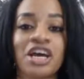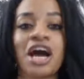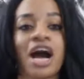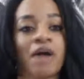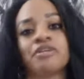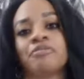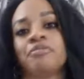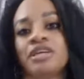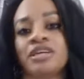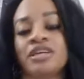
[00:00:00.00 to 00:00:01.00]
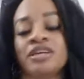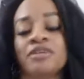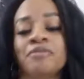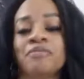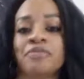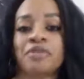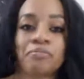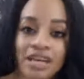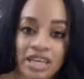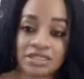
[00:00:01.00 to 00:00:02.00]
Be back
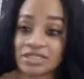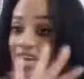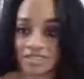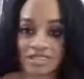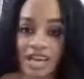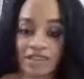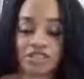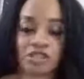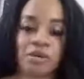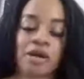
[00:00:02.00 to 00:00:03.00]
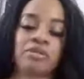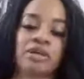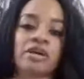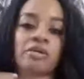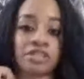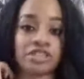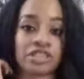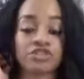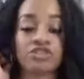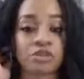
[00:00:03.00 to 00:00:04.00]
again, not live to the public, but
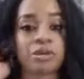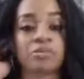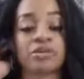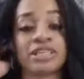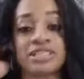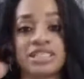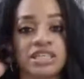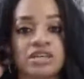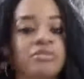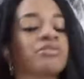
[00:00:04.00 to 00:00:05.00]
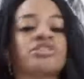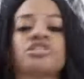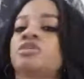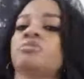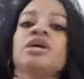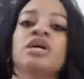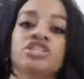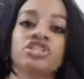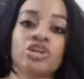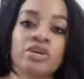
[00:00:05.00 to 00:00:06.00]
just for the people that did get a membership,
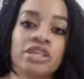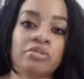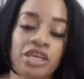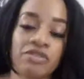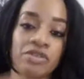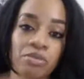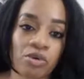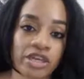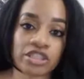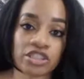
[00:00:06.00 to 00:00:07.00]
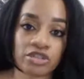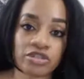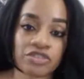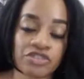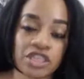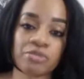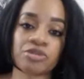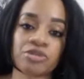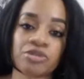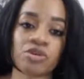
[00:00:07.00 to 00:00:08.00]
showing them even more exclusive tips
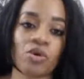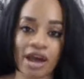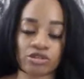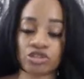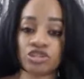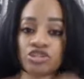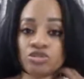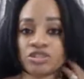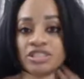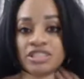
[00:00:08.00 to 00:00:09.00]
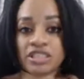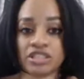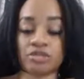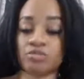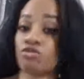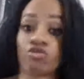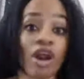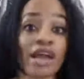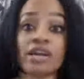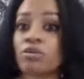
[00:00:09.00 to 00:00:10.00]
on how to use the system
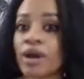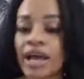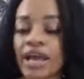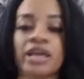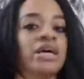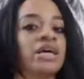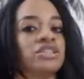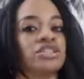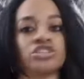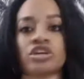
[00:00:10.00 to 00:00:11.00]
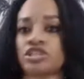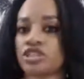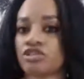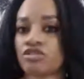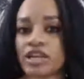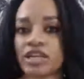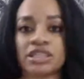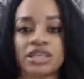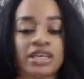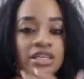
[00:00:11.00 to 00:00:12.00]
right away to start generating
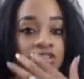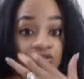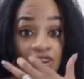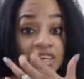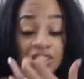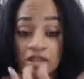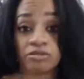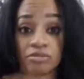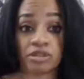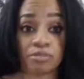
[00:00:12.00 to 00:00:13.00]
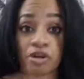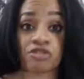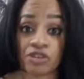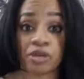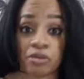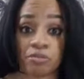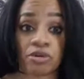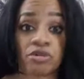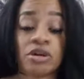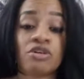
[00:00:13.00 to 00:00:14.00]
leads, finding the perfect
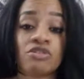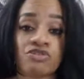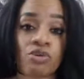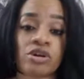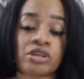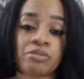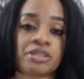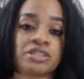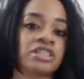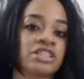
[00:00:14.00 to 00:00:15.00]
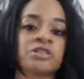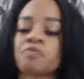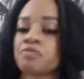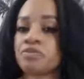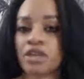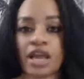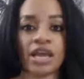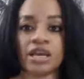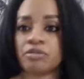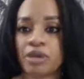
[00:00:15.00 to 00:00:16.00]
people for their business,
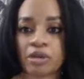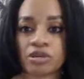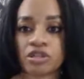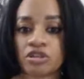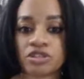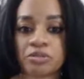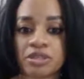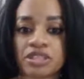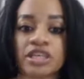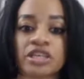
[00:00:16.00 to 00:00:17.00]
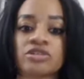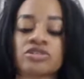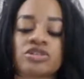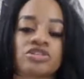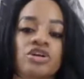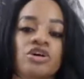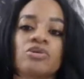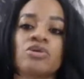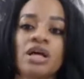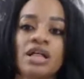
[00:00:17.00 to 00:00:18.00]
and be able to close them into sales.
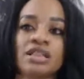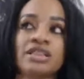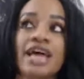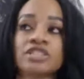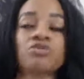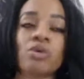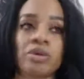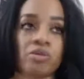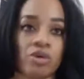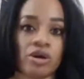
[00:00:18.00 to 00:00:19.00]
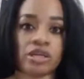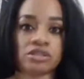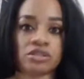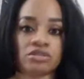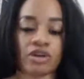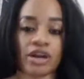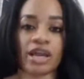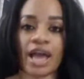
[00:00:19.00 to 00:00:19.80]
So that's what we want, right?